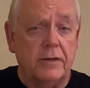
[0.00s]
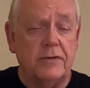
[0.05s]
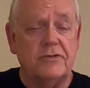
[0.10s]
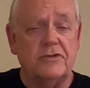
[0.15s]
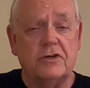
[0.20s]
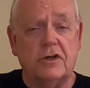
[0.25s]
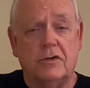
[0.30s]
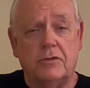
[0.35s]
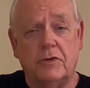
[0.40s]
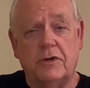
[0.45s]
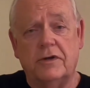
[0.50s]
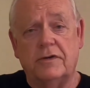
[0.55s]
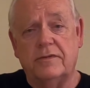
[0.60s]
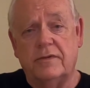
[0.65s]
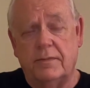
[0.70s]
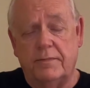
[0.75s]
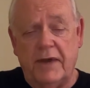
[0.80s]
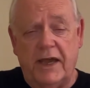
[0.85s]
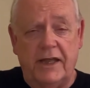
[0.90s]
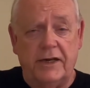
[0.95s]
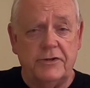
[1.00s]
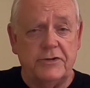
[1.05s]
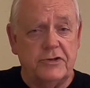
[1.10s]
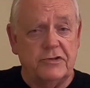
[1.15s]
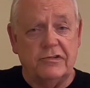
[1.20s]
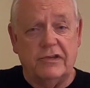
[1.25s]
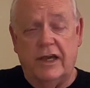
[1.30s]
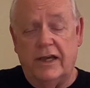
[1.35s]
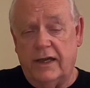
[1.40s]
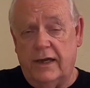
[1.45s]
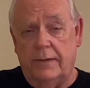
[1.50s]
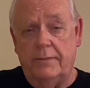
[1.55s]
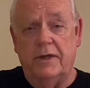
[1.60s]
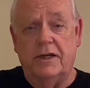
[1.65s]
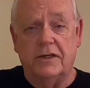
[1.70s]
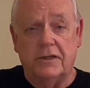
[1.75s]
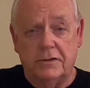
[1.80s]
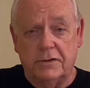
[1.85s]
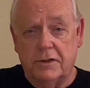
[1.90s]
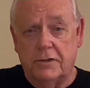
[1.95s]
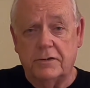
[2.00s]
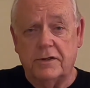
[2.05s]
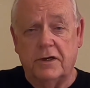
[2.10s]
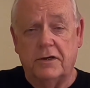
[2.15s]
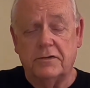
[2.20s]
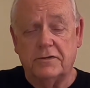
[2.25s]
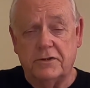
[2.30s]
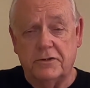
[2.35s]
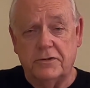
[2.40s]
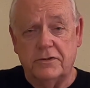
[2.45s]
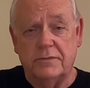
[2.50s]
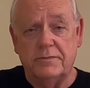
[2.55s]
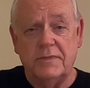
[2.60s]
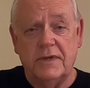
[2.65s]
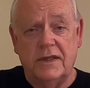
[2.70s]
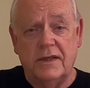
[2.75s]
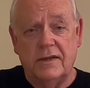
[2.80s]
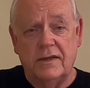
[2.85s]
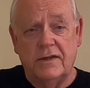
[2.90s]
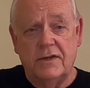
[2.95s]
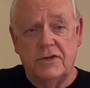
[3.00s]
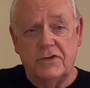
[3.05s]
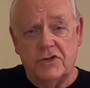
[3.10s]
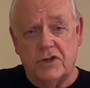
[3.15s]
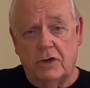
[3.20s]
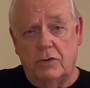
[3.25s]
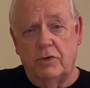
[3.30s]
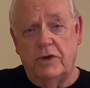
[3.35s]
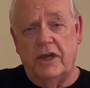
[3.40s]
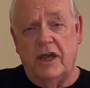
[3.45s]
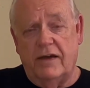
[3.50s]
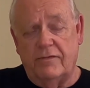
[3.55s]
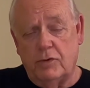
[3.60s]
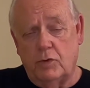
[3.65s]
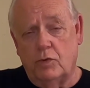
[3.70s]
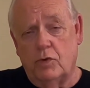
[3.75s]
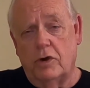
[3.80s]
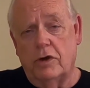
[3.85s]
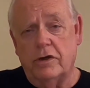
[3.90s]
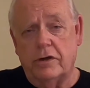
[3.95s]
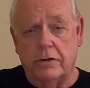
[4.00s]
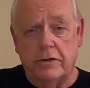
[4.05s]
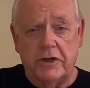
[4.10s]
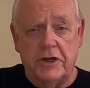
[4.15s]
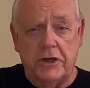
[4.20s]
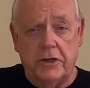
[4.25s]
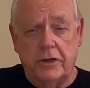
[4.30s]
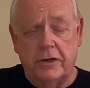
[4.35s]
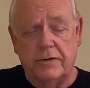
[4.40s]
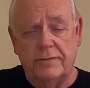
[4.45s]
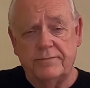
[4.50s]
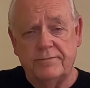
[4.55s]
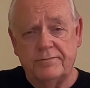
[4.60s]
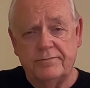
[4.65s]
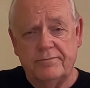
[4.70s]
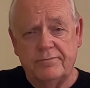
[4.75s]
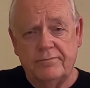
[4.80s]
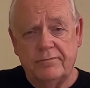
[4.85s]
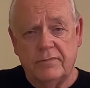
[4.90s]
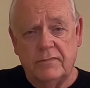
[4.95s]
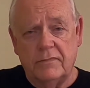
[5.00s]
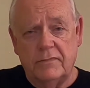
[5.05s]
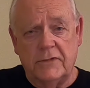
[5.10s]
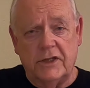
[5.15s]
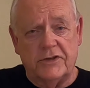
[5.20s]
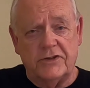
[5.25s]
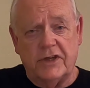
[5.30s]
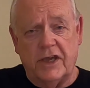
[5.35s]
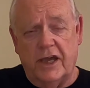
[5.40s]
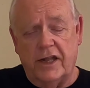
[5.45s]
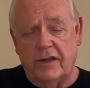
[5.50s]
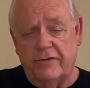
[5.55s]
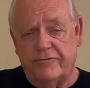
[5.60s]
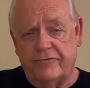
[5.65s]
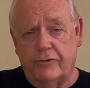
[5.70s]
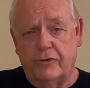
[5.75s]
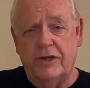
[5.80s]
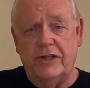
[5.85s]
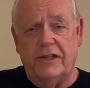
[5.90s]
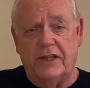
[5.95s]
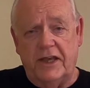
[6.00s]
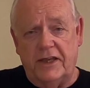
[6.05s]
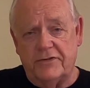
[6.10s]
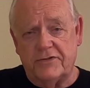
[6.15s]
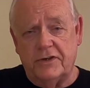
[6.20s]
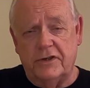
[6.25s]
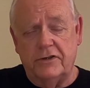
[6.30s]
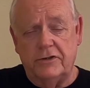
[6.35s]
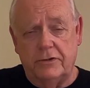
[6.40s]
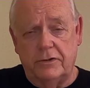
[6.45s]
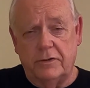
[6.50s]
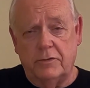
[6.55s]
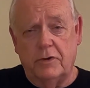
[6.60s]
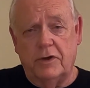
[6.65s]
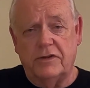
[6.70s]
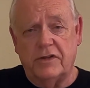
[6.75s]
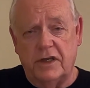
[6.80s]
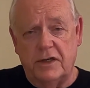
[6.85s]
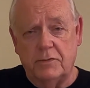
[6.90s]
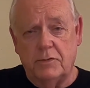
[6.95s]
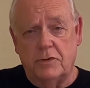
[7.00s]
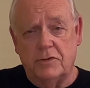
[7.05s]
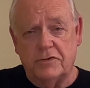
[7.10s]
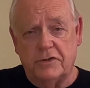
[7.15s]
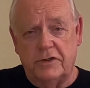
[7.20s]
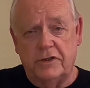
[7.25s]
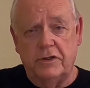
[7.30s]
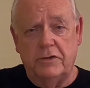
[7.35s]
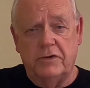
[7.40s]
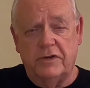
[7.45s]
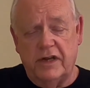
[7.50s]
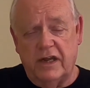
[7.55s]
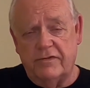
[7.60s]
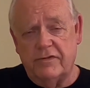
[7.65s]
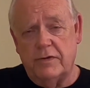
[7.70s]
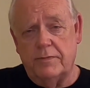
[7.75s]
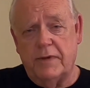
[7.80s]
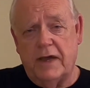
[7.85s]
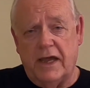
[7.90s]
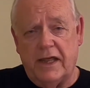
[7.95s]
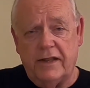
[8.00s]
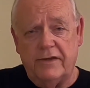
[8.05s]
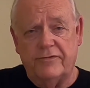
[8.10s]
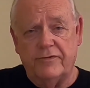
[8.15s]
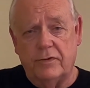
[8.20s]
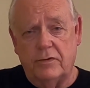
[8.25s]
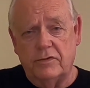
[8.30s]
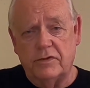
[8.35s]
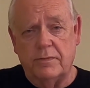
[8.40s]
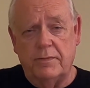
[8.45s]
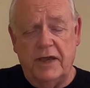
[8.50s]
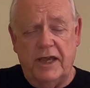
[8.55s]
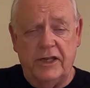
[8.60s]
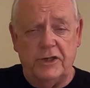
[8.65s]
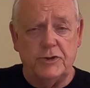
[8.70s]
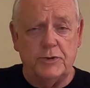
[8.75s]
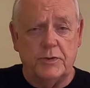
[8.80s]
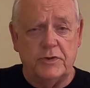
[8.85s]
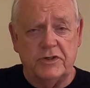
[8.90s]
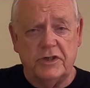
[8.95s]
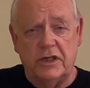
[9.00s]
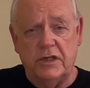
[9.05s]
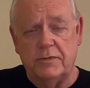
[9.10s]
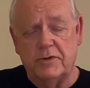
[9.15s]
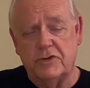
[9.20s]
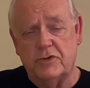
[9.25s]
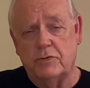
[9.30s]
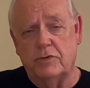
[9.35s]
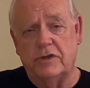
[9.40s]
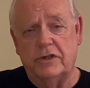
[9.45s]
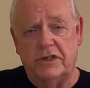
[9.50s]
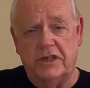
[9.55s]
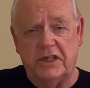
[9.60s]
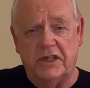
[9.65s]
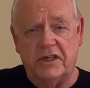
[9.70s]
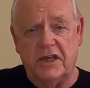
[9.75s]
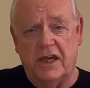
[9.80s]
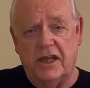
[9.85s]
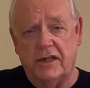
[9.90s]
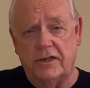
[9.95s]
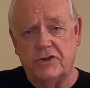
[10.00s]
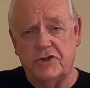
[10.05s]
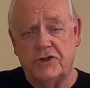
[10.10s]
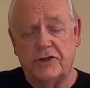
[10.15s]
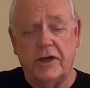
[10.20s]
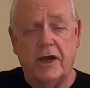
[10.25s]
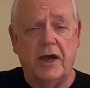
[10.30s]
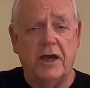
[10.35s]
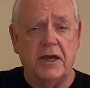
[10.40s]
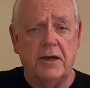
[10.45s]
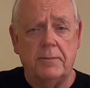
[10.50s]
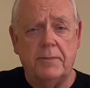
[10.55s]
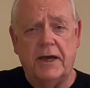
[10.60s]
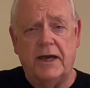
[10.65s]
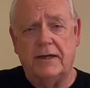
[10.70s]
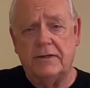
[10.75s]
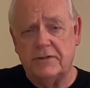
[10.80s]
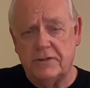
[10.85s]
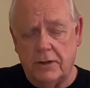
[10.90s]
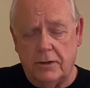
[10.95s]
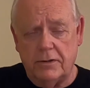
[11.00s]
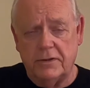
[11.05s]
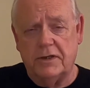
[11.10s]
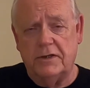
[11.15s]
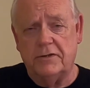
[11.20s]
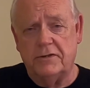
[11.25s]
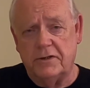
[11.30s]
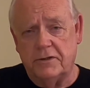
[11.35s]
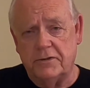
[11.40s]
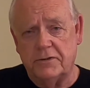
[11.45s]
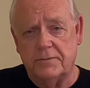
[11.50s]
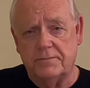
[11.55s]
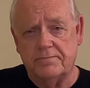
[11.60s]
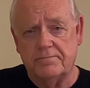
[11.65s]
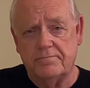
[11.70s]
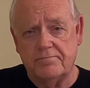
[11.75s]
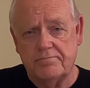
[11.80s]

And so the manager's like, I'm not going to go talk to them. So we have a worker here that's kind of freelancing, doing what they want to do. And everybody on the management team is really kind of shy about talking to them.